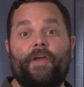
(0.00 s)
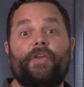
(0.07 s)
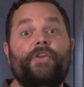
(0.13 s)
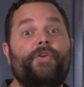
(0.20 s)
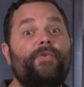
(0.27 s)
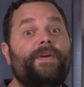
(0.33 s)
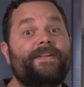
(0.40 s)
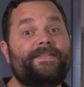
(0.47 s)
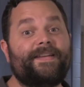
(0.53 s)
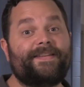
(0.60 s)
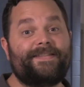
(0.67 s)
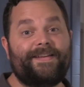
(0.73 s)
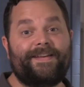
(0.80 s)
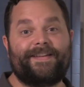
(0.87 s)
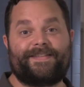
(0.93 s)
You can
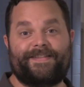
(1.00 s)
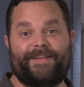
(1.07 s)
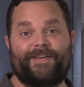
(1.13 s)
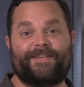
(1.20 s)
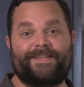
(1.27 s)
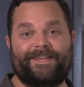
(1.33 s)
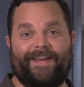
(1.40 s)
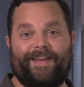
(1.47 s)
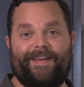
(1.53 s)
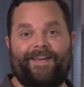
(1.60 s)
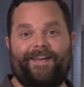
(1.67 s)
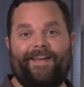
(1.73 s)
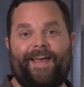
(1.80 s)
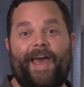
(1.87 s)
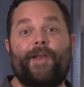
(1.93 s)
succeed at CLC,
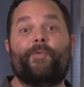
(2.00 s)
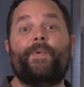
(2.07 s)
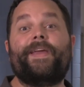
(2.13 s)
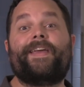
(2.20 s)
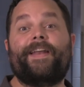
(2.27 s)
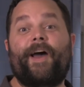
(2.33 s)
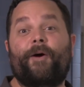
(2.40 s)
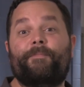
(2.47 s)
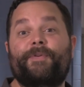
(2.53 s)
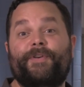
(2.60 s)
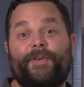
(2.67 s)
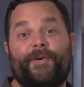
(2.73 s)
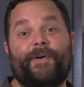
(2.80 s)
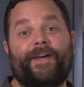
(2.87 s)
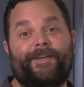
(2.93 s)
and we can help you
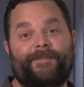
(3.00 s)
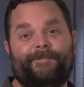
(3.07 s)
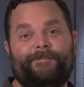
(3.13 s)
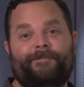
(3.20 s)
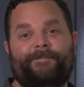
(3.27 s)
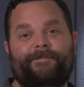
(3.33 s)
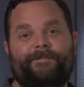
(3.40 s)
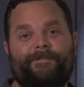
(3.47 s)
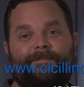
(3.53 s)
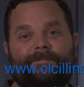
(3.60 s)
do it.